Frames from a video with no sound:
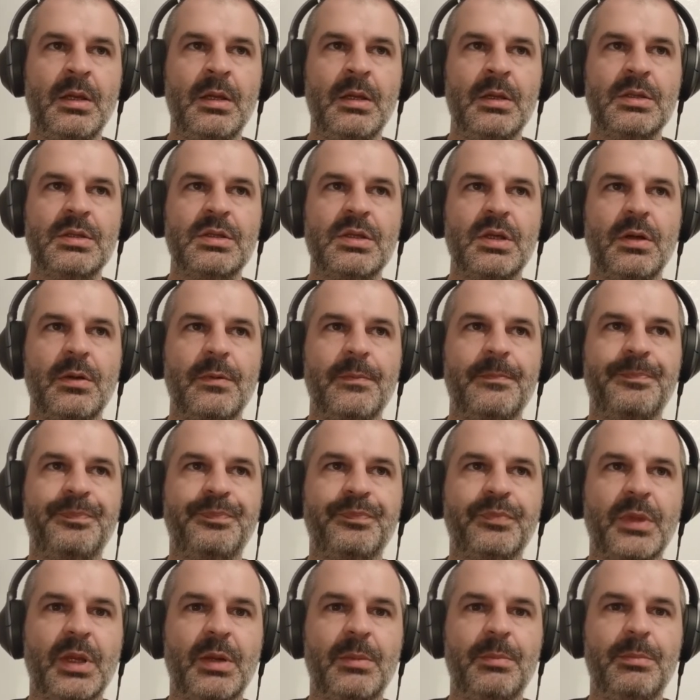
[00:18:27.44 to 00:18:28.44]
So,
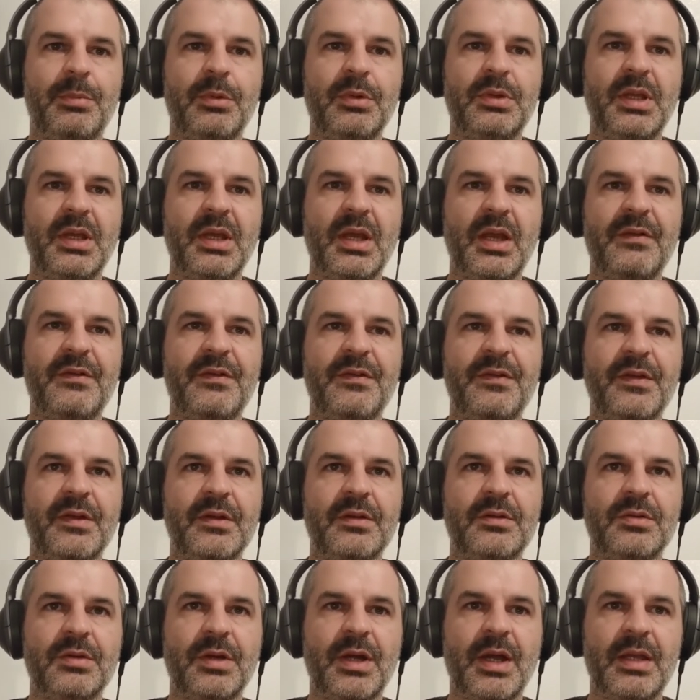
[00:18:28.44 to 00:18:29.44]
putting
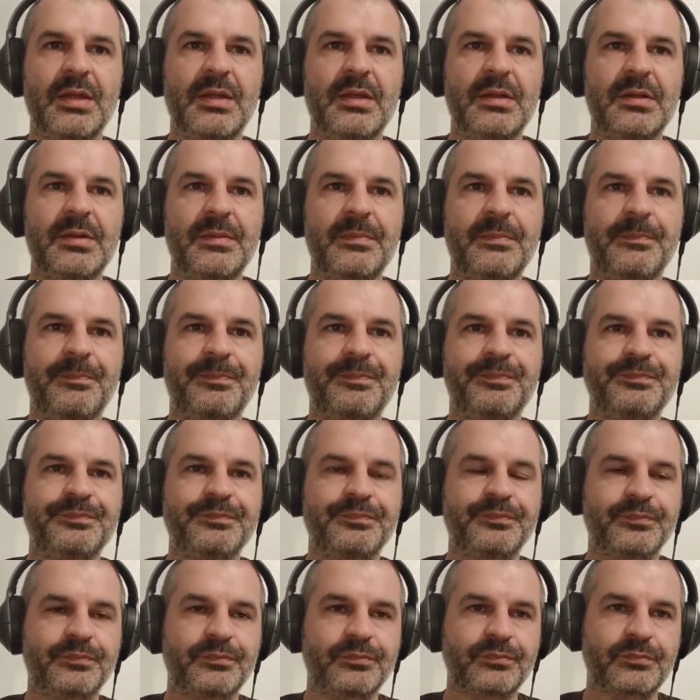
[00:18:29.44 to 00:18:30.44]
everything together,
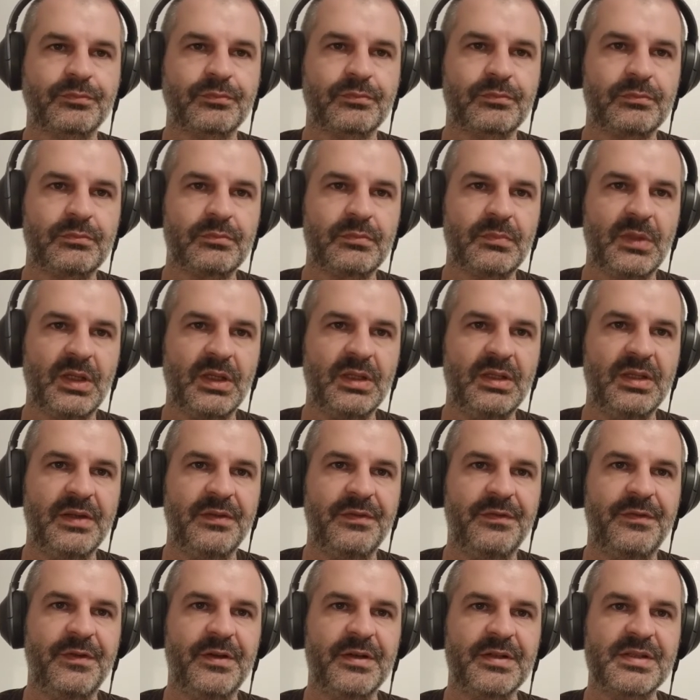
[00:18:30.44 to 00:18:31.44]
the
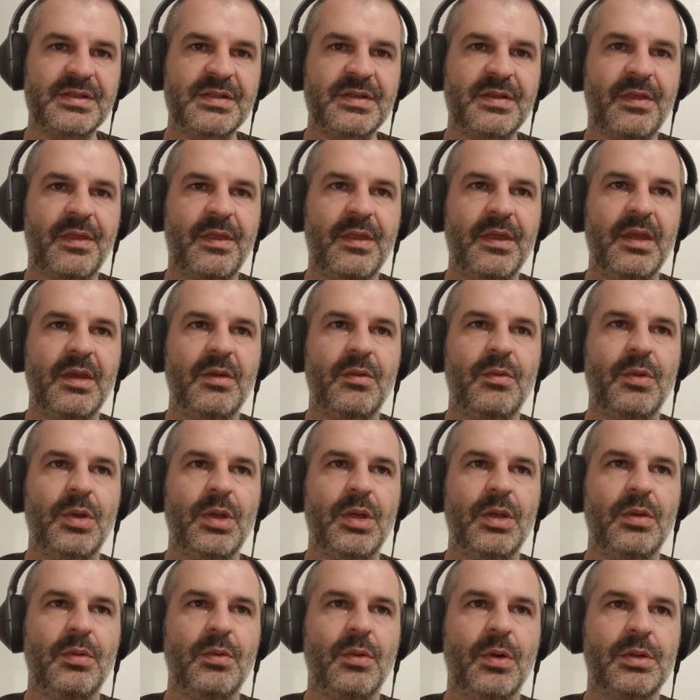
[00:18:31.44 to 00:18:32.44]
first thing
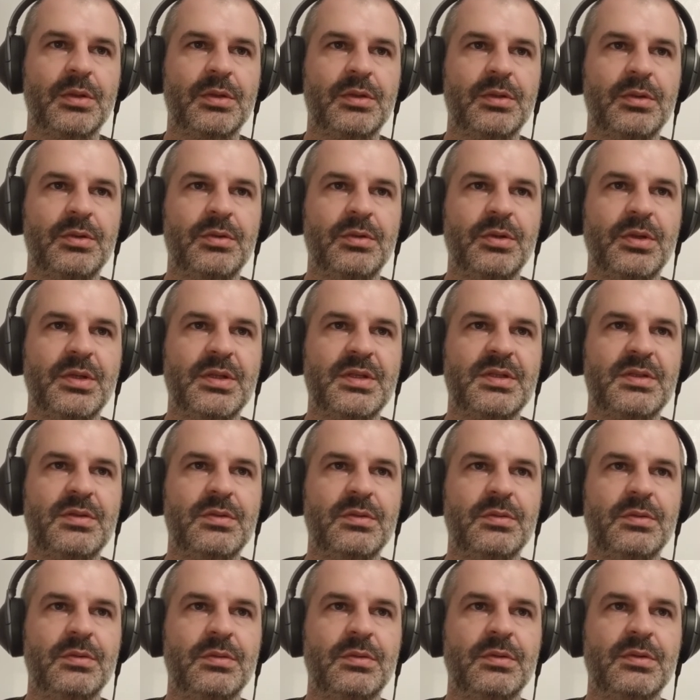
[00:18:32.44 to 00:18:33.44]
we want to do is
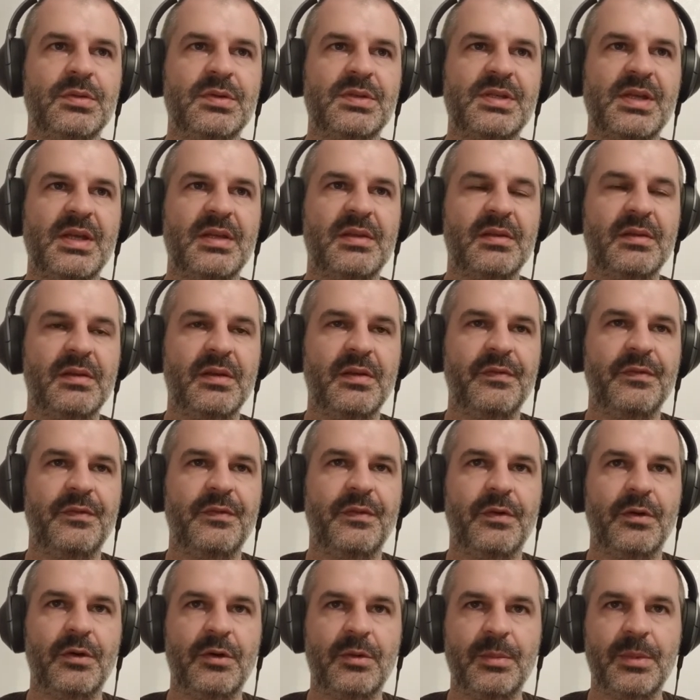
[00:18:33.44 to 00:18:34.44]
to set the
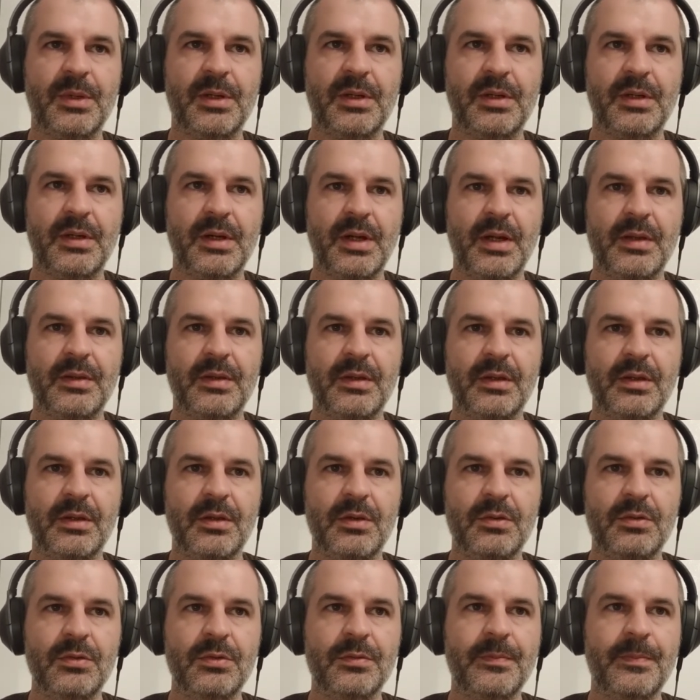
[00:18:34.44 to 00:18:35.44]
informer and the
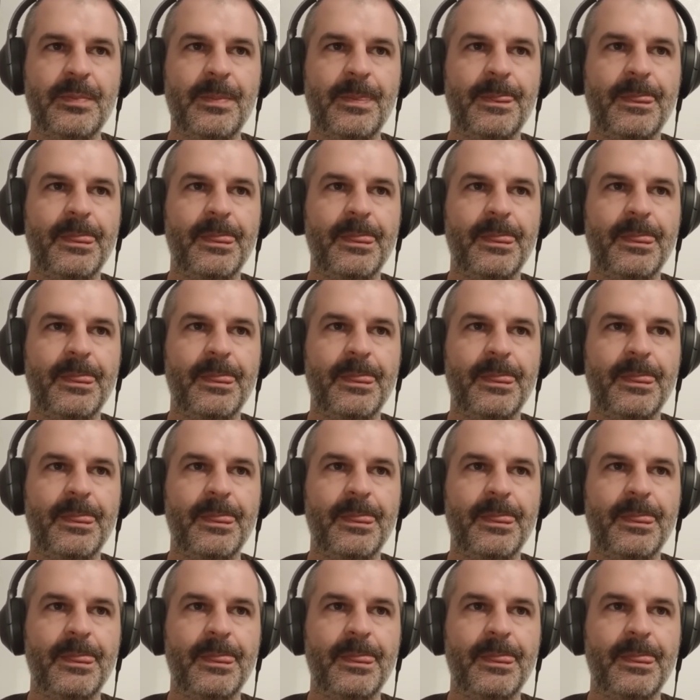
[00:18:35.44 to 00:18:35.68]
queue.